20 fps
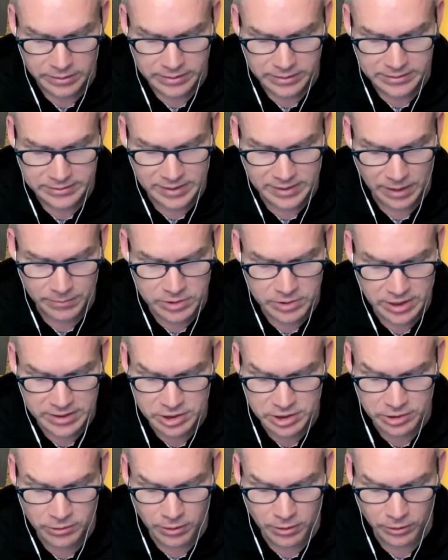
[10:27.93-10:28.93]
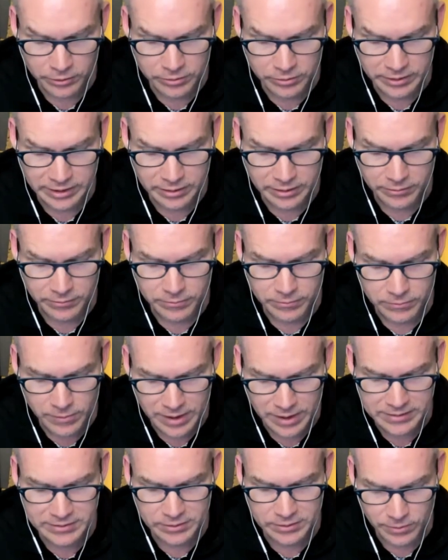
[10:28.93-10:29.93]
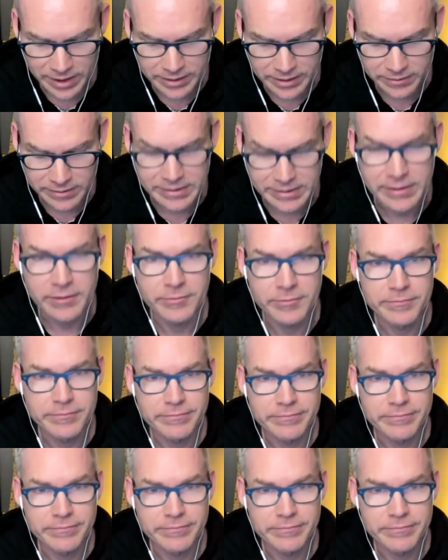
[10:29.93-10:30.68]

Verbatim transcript: Stop changing or altering it, rest right there.